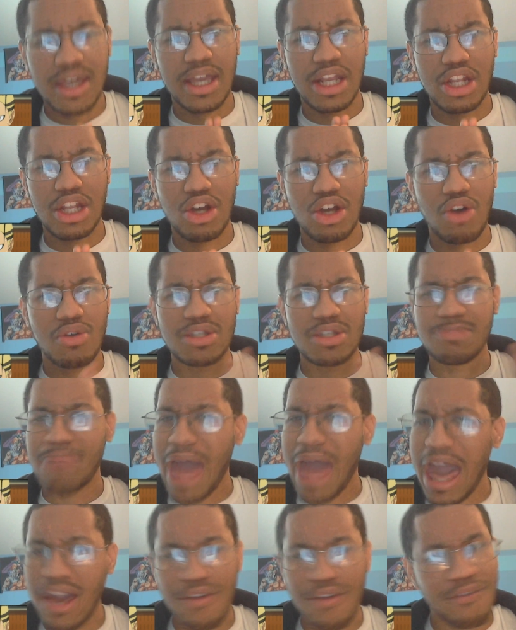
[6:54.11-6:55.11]
You know, it's
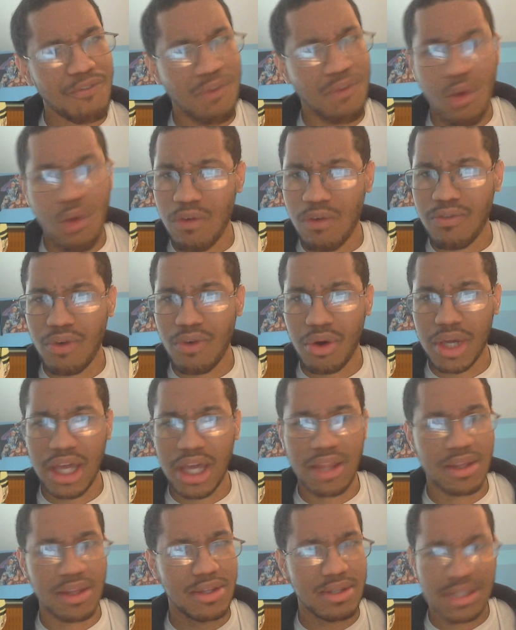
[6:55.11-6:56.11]
back and forth,
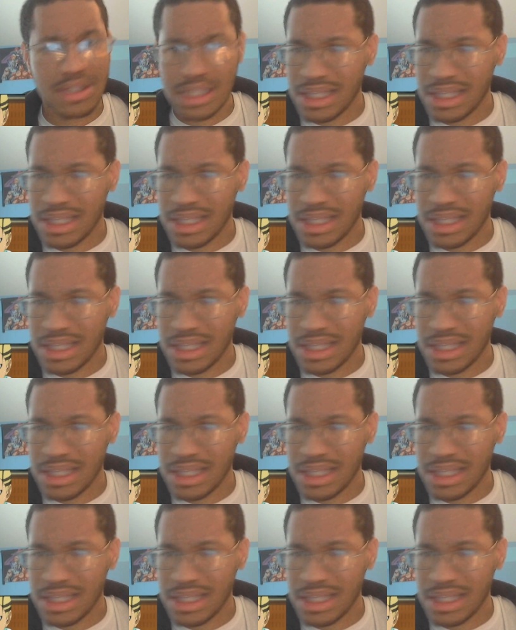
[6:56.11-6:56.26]
okay?